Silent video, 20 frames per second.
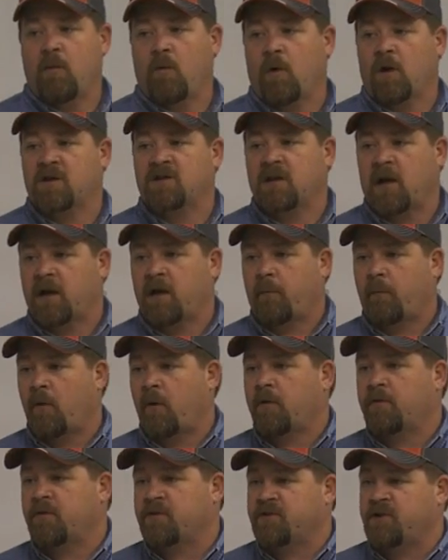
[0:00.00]
works like a
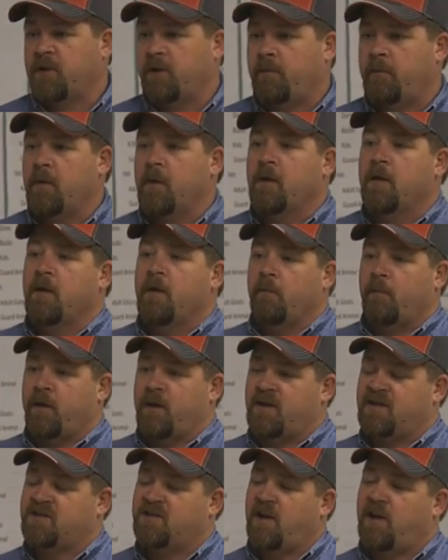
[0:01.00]
partnership,
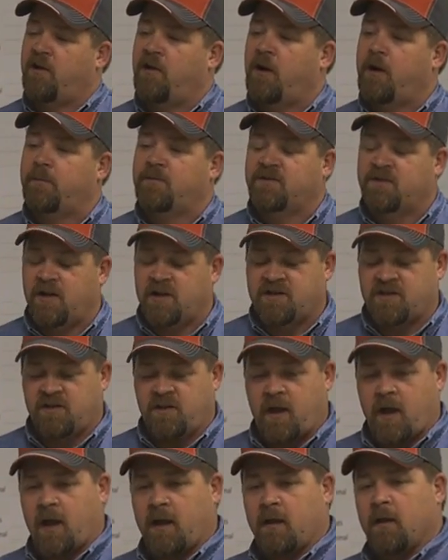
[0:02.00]
but it's set up such
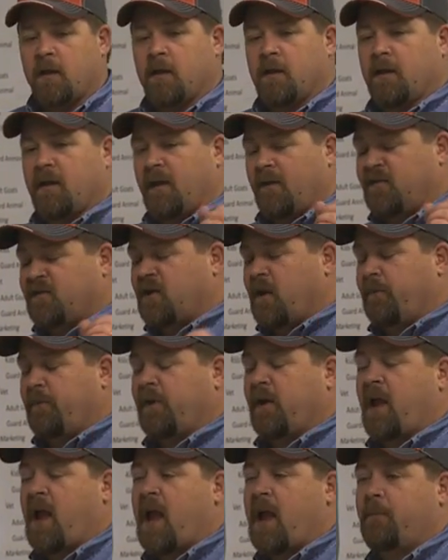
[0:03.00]
that if
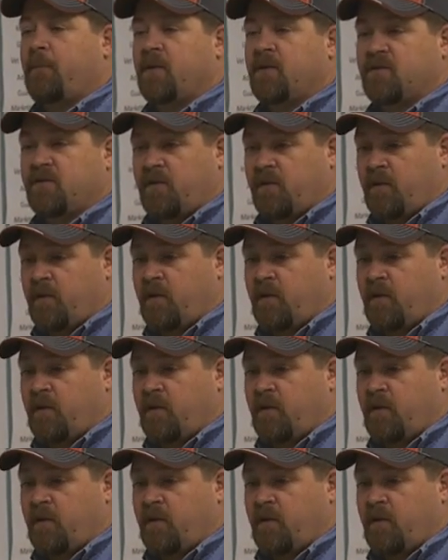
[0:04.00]
something happens,